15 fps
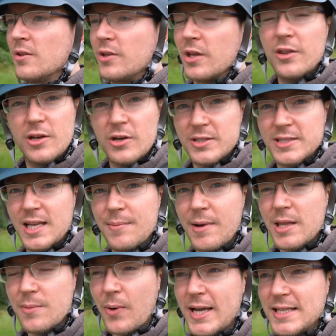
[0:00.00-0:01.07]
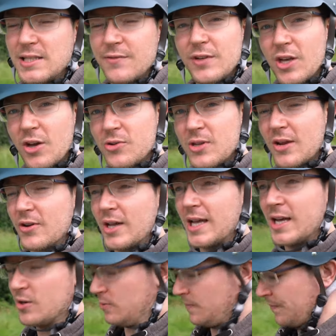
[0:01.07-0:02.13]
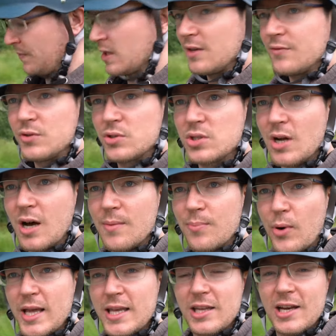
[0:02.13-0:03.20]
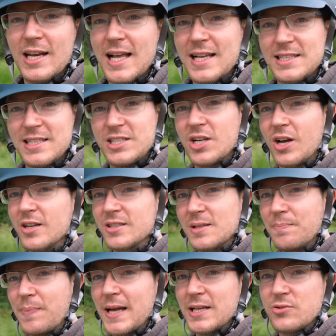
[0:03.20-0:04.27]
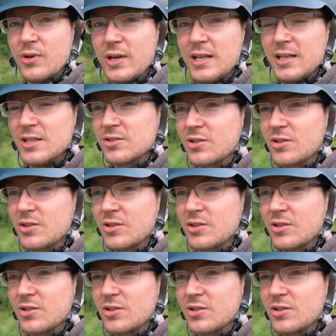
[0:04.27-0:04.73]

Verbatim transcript: The other nice thing about the brakes, if you go down a hill, if you start braking, it'll actually charge the battery.